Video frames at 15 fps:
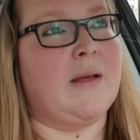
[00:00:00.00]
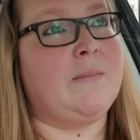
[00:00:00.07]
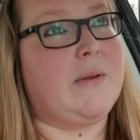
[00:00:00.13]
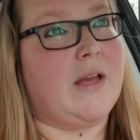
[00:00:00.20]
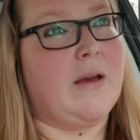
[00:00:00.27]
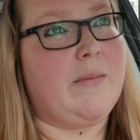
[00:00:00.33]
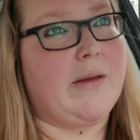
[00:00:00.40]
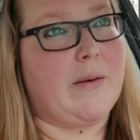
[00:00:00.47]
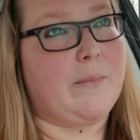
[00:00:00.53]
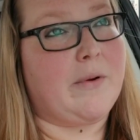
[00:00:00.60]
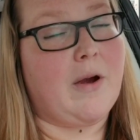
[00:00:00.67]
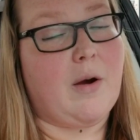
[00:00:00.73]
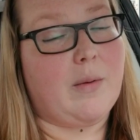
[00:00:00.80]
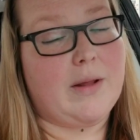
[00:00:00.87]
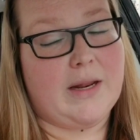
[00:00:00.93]
becoming a
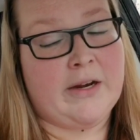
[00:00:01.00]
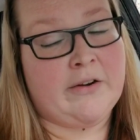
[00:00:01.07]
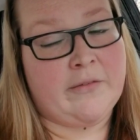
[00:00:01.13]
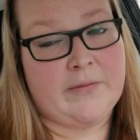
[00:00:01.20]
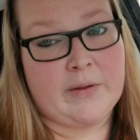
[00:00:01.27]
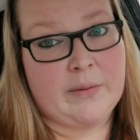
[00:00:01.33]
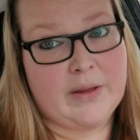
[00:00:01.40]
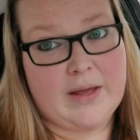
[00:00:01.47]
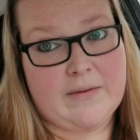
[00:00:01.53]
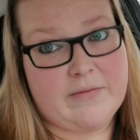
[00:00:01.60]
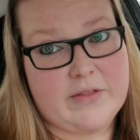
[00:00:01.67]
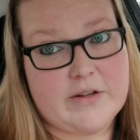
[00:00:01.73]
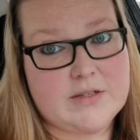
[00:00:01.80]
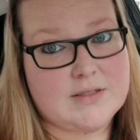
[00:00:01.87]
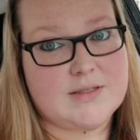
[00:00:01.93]
pro at interviewing, if
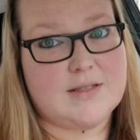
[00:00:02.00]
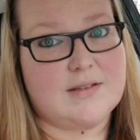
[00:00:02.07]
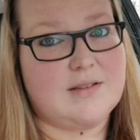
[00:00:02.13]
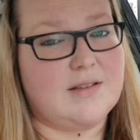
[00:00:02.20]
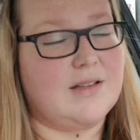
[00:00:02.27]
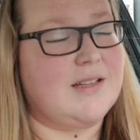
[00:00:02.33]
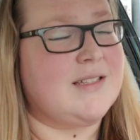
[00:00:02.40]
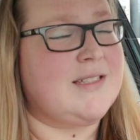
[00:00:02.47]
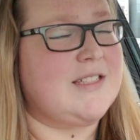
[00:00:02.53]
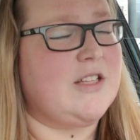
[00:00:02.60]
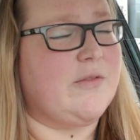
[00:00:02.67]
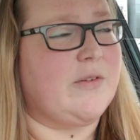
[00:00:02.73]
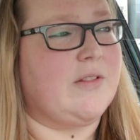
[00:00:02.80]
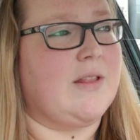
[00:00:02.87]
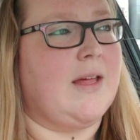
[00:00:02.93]
there's a
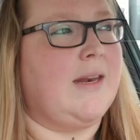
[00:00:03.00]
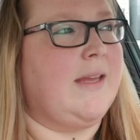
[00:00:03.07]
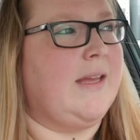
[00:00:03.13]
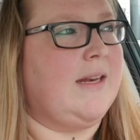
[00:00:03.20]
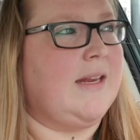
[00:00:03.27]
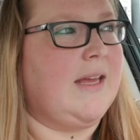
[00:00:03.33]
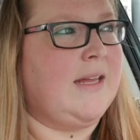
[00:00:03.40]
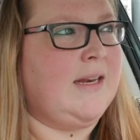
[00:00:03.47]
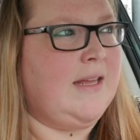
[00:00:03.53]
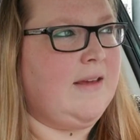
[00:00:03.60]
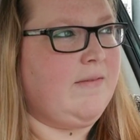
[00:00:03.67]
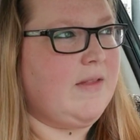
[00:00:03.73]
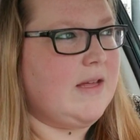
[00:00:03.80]
silver lining into any of